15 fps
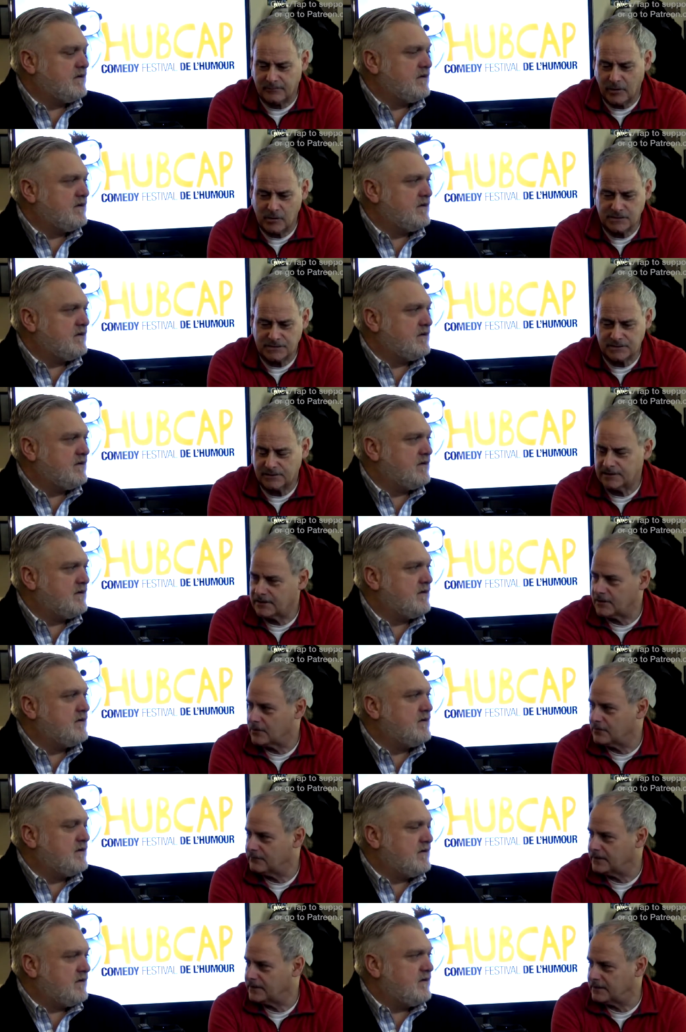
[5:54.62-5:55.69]
Speaker 1: poster at
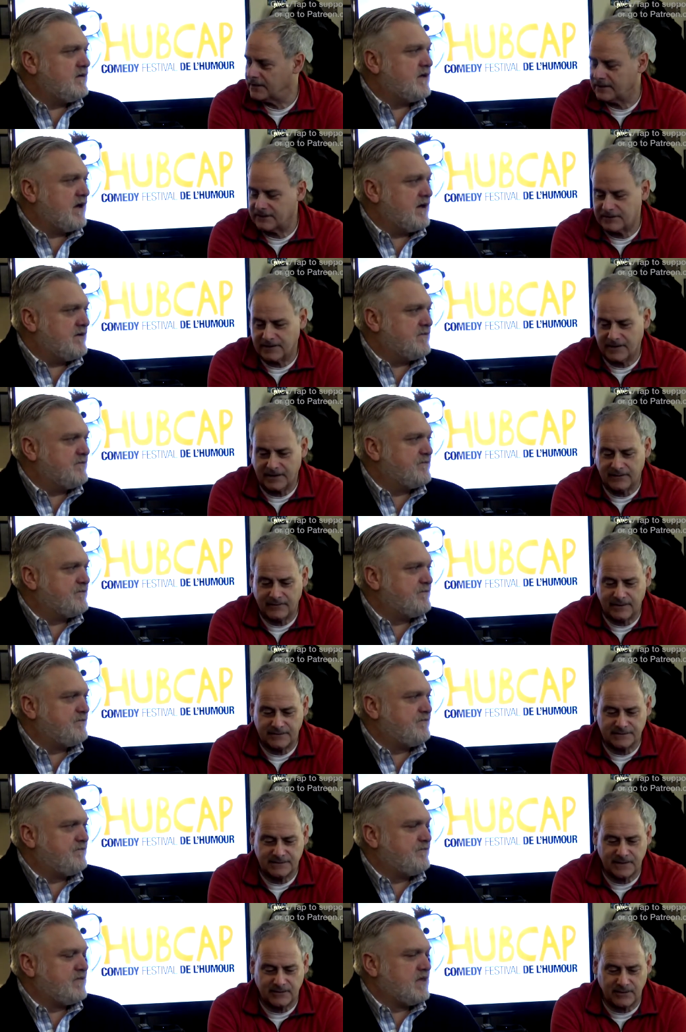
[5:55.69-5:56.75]
Irving the other yeah. day when
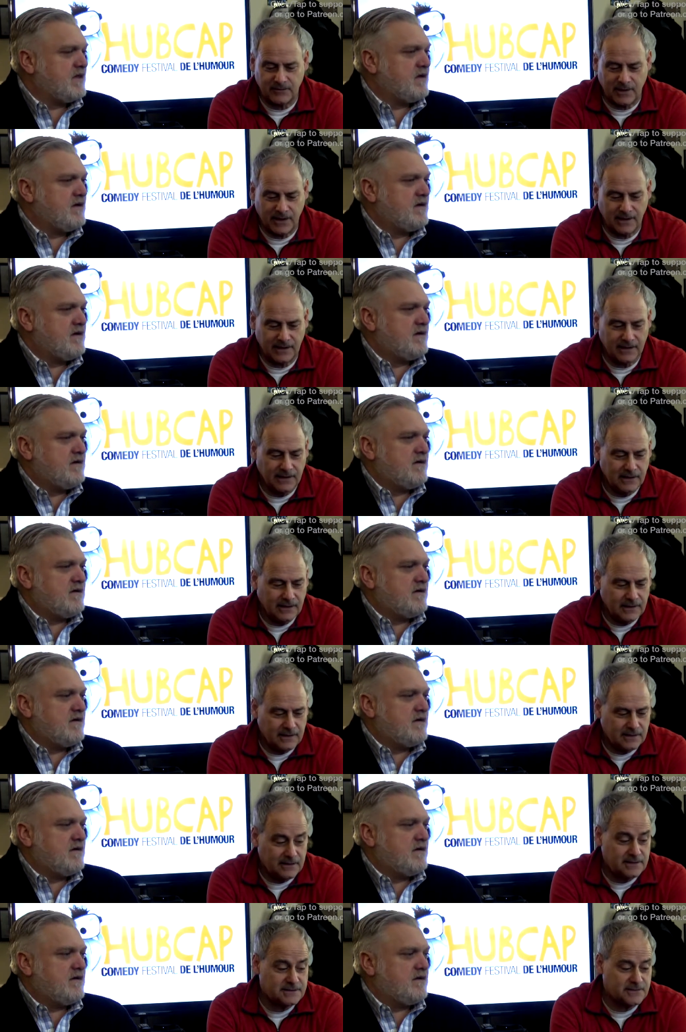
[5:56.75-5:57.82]
I was coming back.
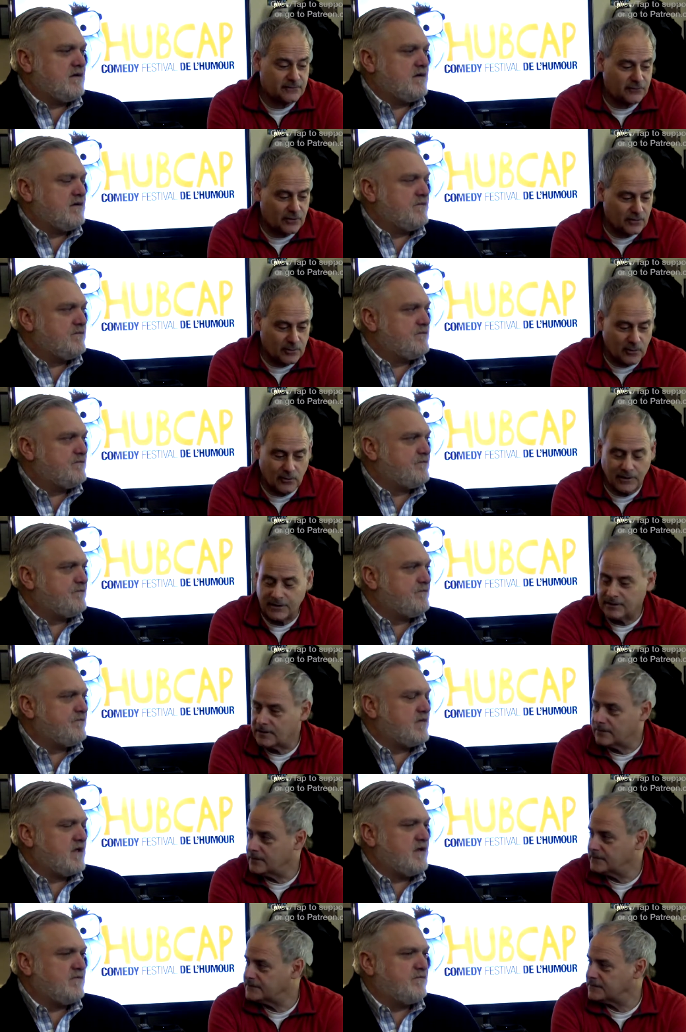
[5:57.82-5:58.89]
He's a former winner.
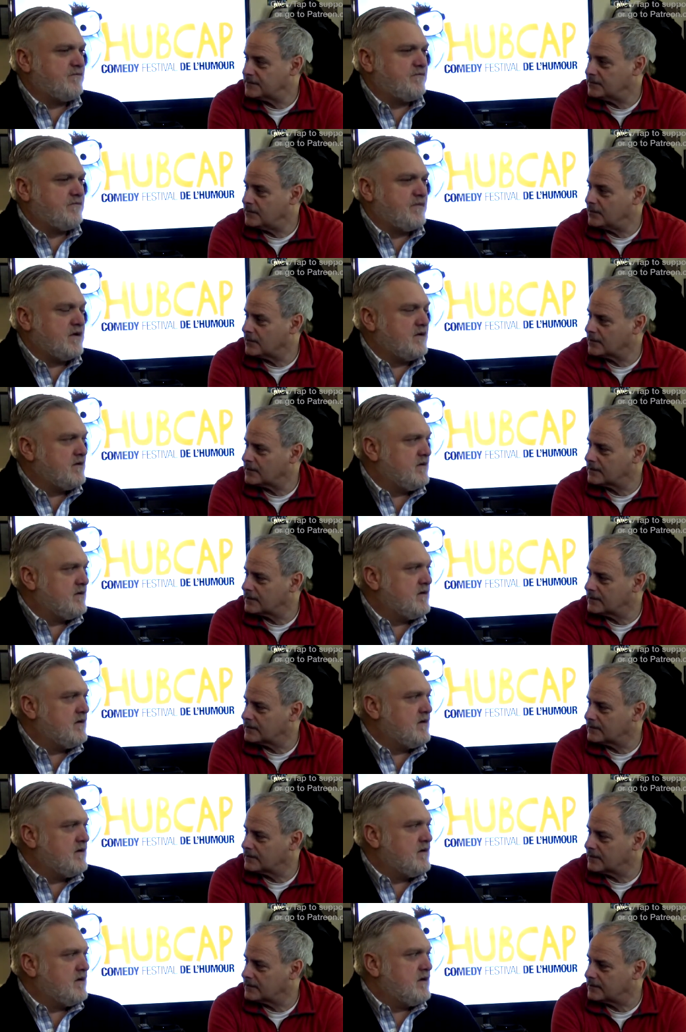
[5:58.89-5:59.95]
He lives in New York.
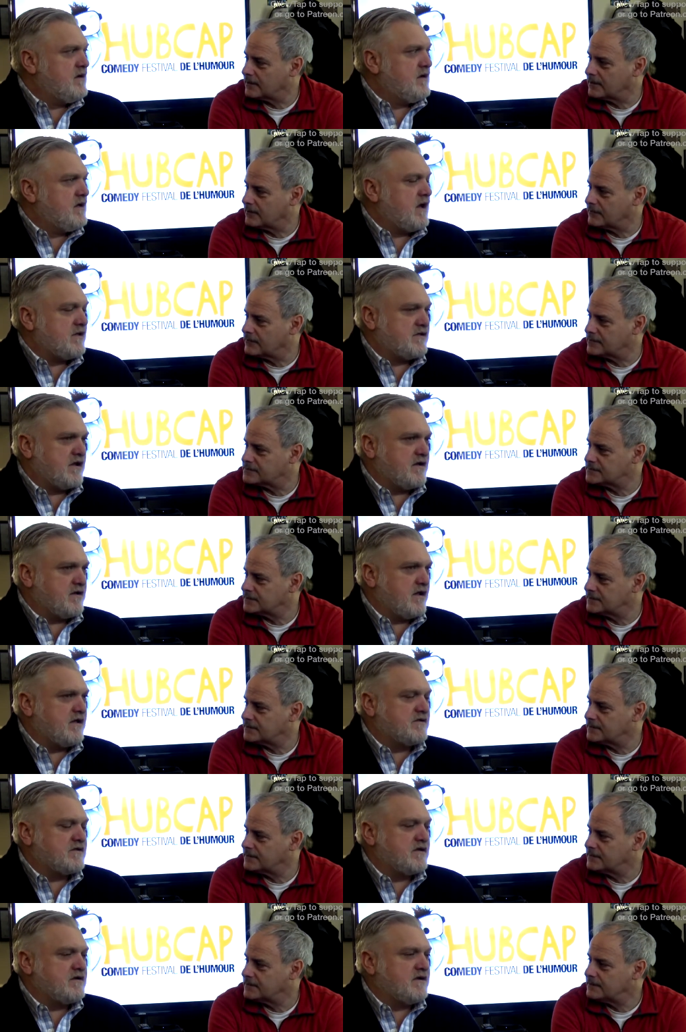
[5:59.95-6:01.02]
Or know, He's in
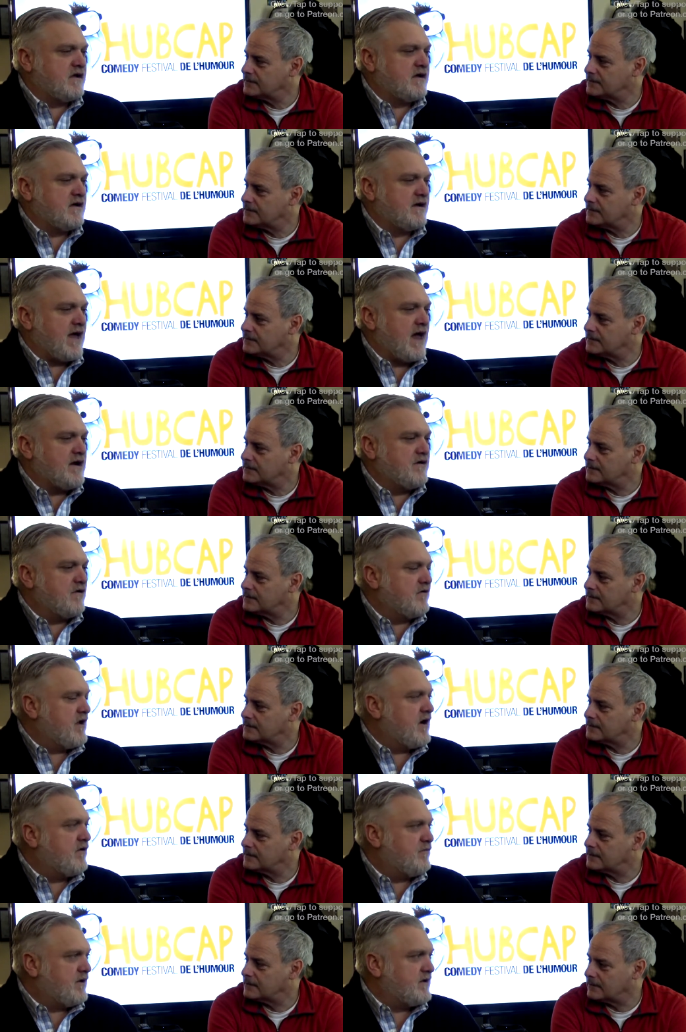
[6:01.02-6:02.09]
Speaker 2: he's in uh, Gatineau
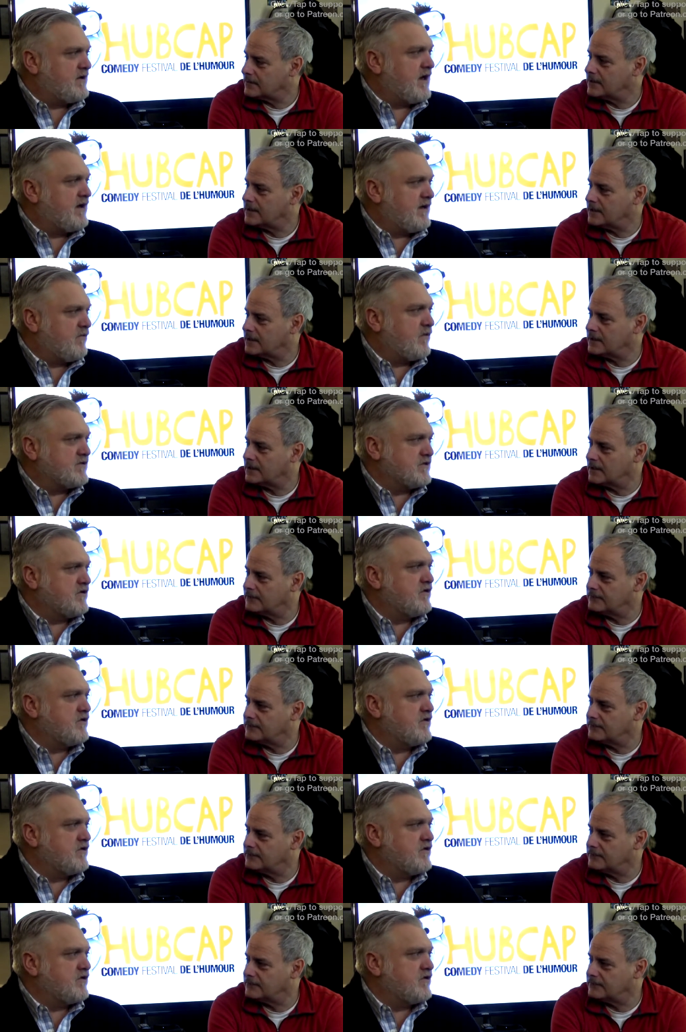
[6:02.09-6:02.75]
now. But he, yeah, he, he lived